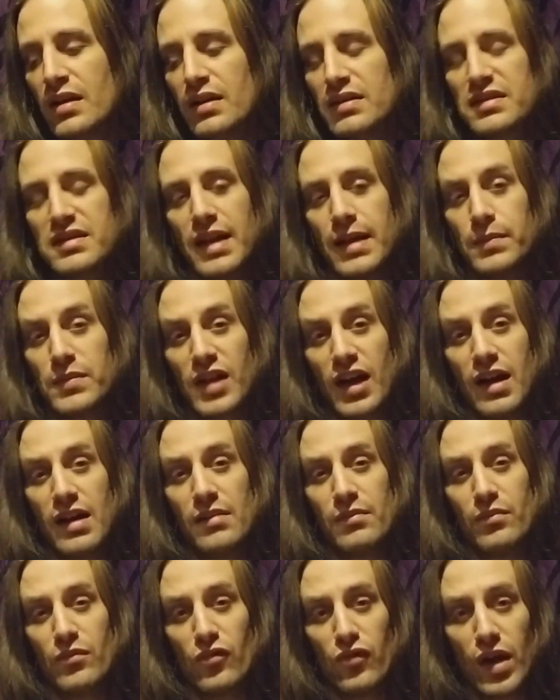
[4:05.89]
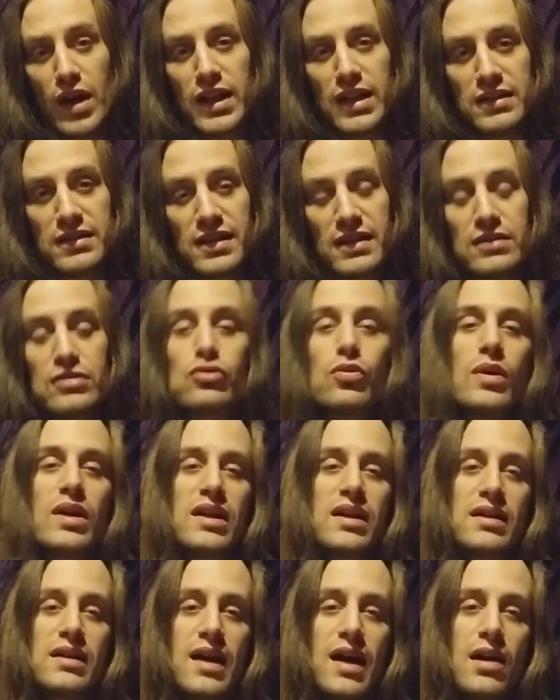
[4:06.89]
Same time, running 10,
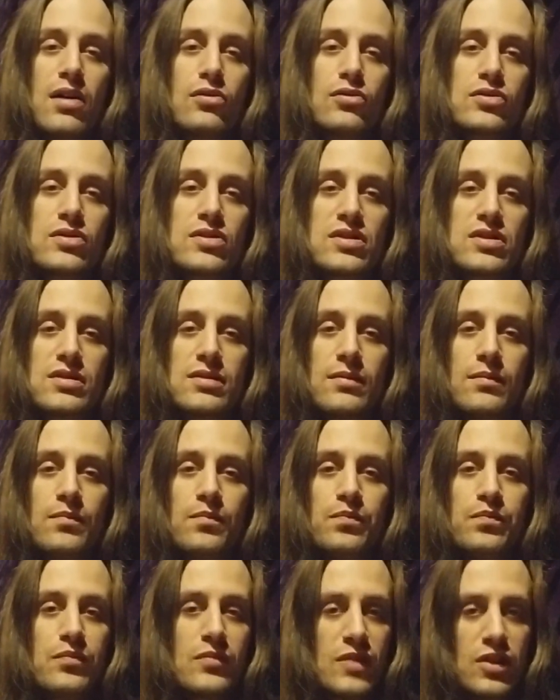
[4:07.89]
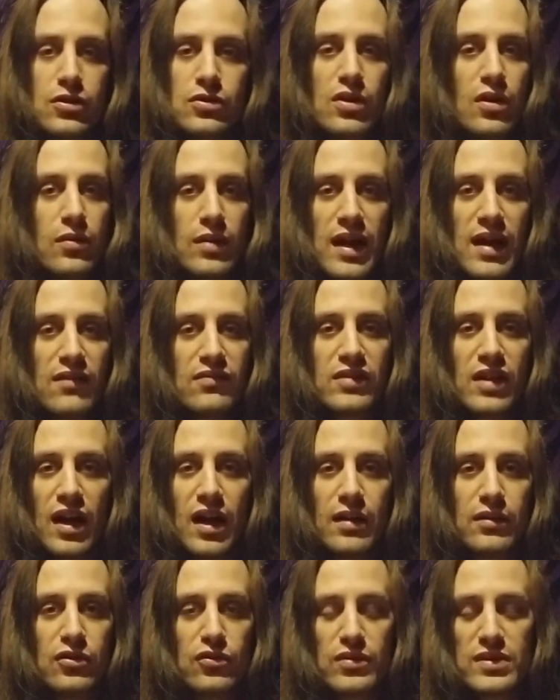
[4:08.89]
20 accounts, and you don't have
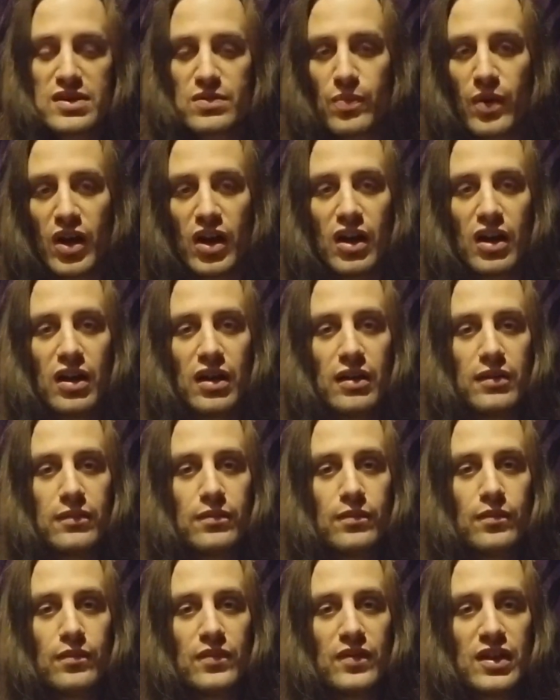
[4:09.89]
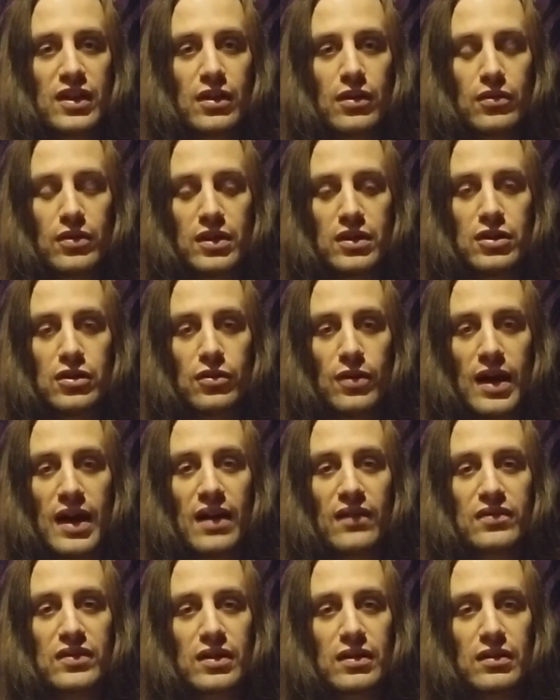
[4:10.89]
time to respond, and you
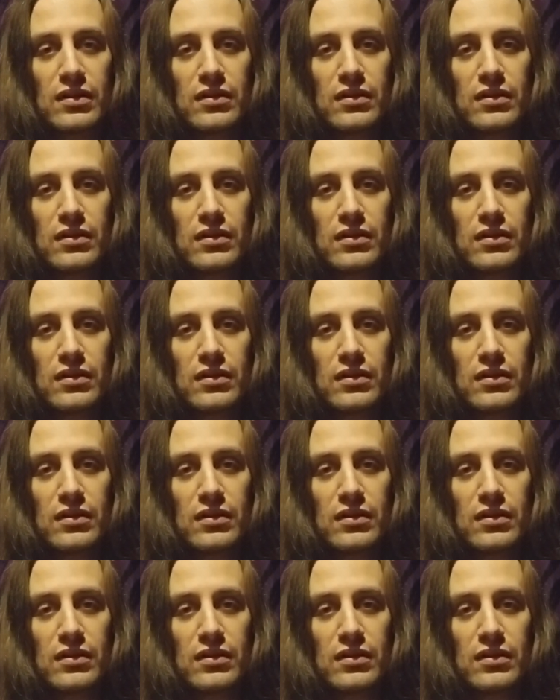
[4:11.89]
have to